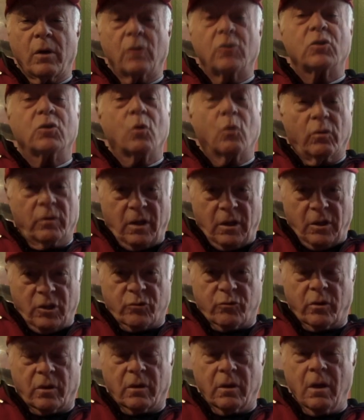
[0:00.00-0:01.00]
School
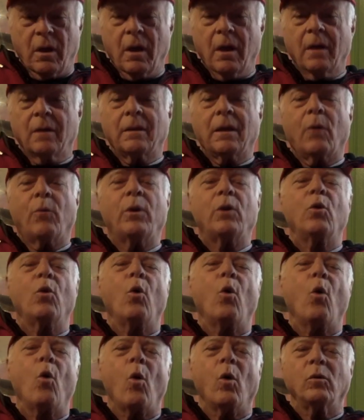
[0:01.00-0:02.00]
District. Now, we
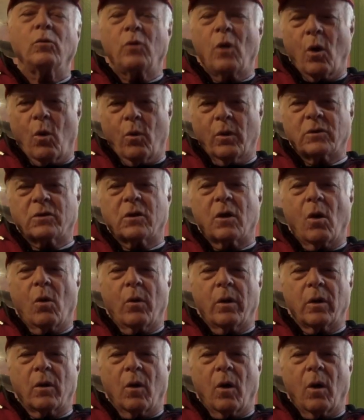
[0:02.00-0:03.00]
all know what's
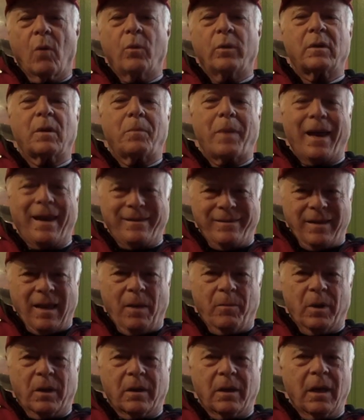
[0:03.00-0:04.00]
going on with the
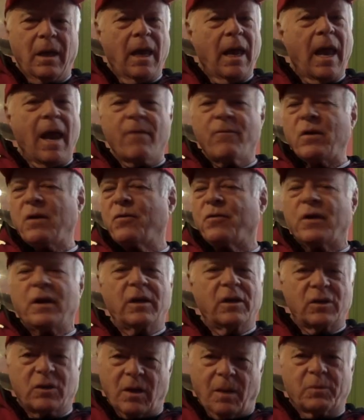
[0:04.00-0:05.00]
pandemic. Everything
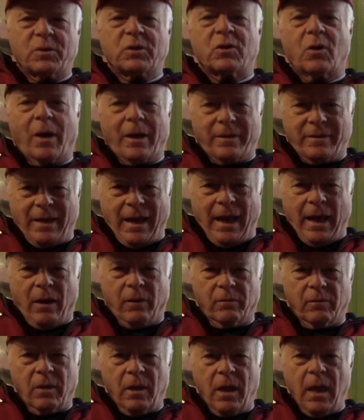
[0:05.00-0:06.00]
is upside down.
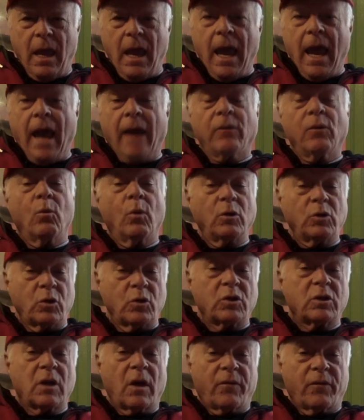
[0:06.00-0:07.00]
And the ones who
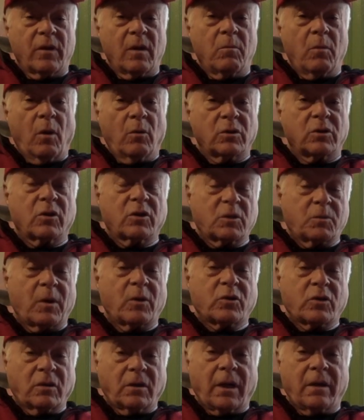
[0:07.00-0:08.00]
suffer the most are
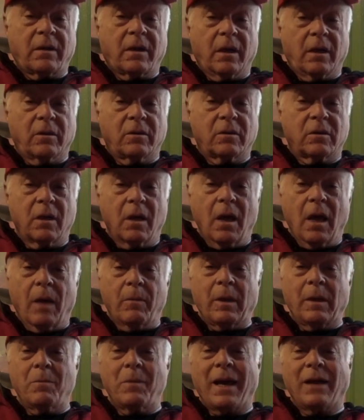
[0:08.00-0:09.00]
special ed kids. I mean,
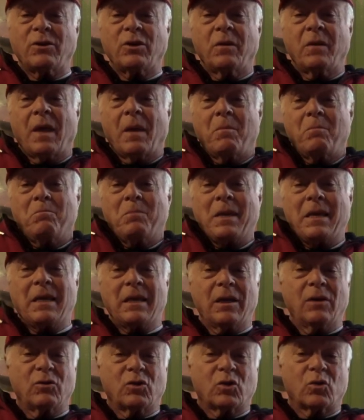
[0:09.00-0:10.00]
imagine them being
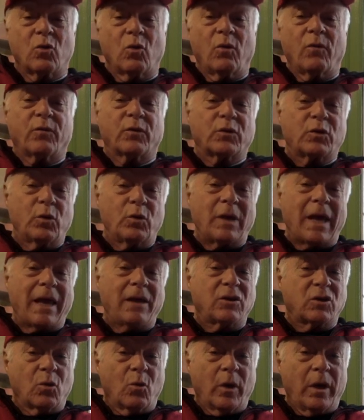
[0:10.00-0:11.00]
in school for 2 days
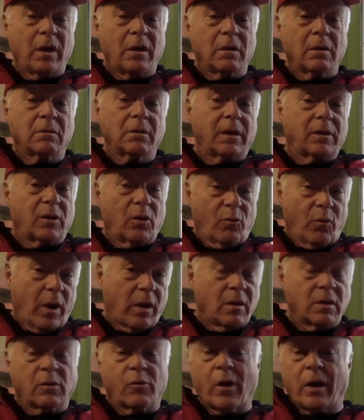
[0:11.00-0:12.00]
a week, like the
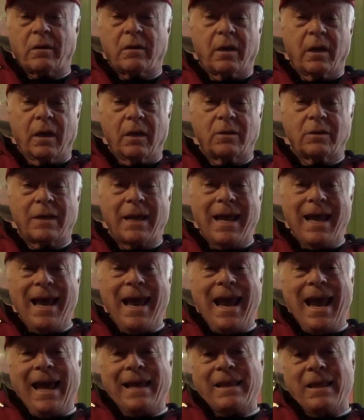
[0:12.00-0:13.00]
regular ed kids,
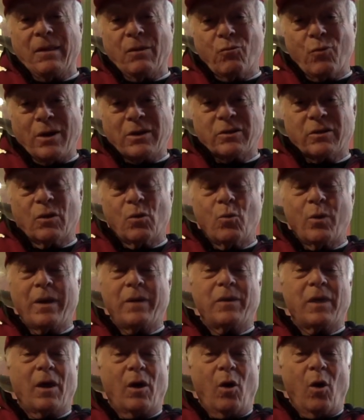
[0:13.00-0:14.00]
and then the rest of the week
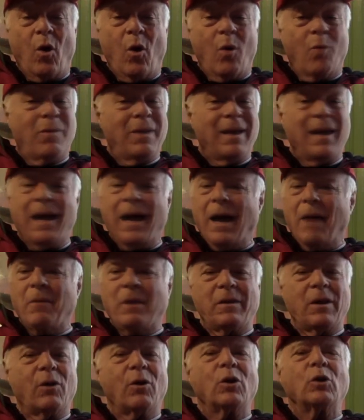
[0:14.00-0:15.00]
they're home. I mean,
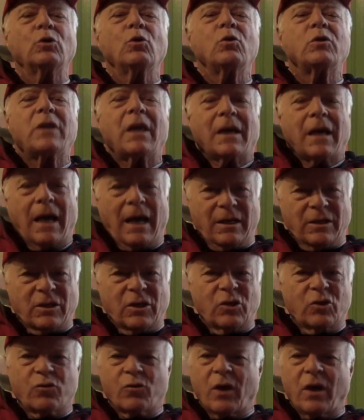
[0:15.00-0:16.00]
they're going to lose their
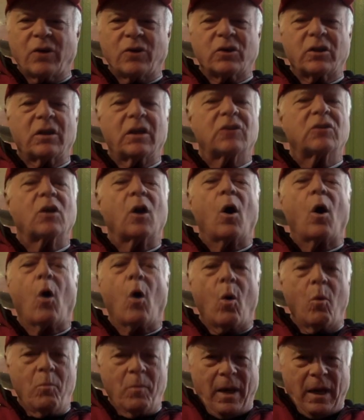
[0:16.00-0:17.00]
concentration. It's a whole
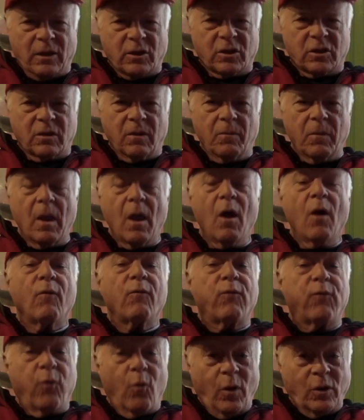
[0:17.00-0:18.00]
mess.
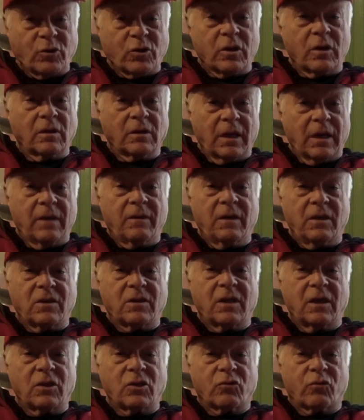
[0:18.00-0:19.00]
Fortunately, in this
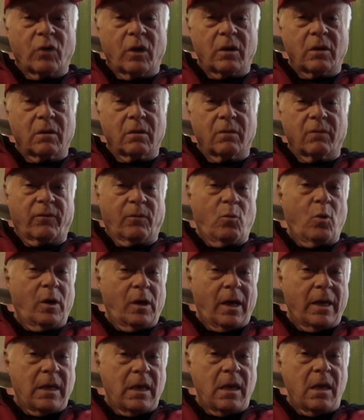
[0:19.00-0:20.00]
district, from what I
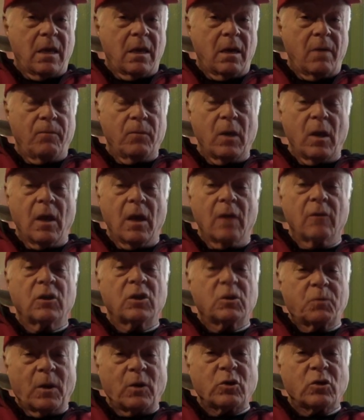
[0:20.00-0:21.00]
hear, the
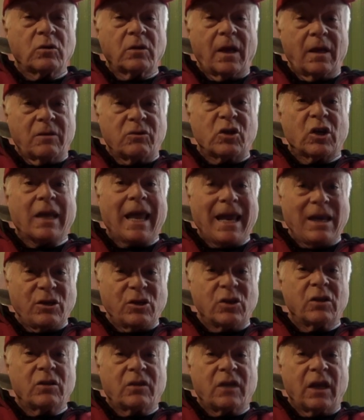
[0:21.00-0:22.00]
special
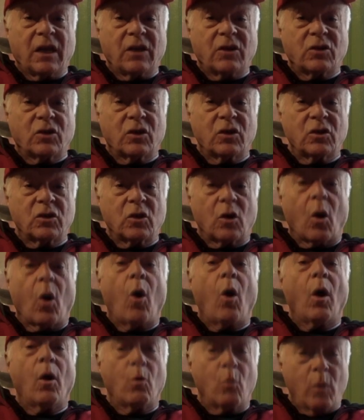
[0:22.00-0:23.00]
education teachers
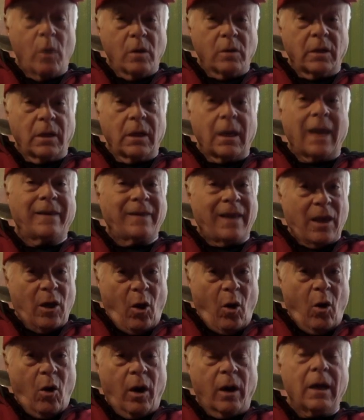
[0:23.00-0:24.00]
are willing, and they
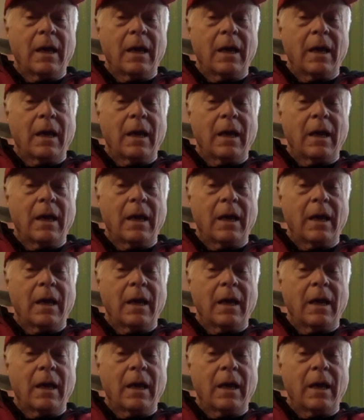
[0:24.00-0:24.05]
are,